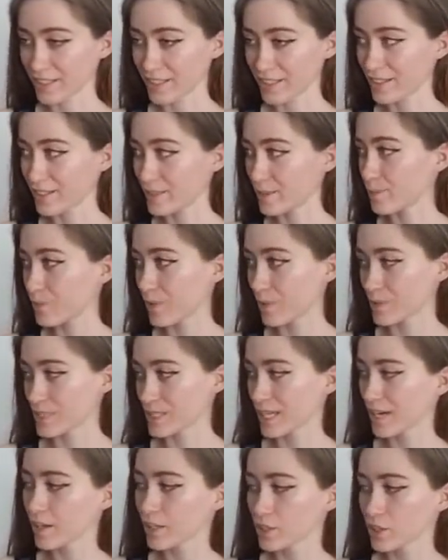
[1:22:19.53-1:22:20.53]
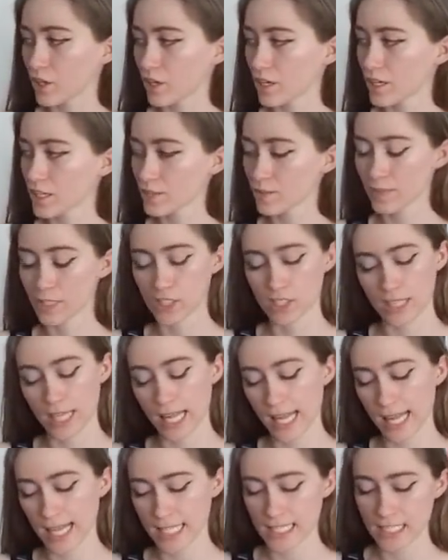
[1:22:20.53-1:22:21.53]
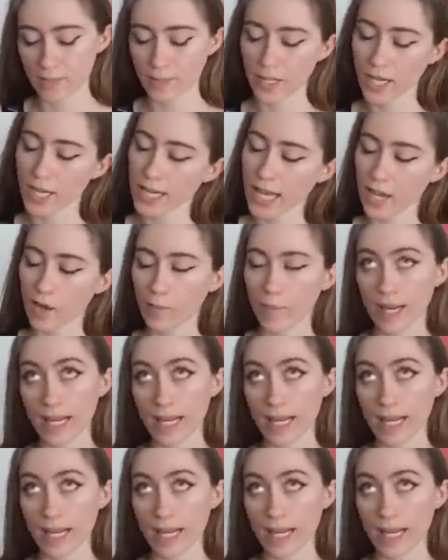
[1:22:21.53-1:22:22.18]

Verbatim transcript: Um, there was a character artist. we just danced and we hung out.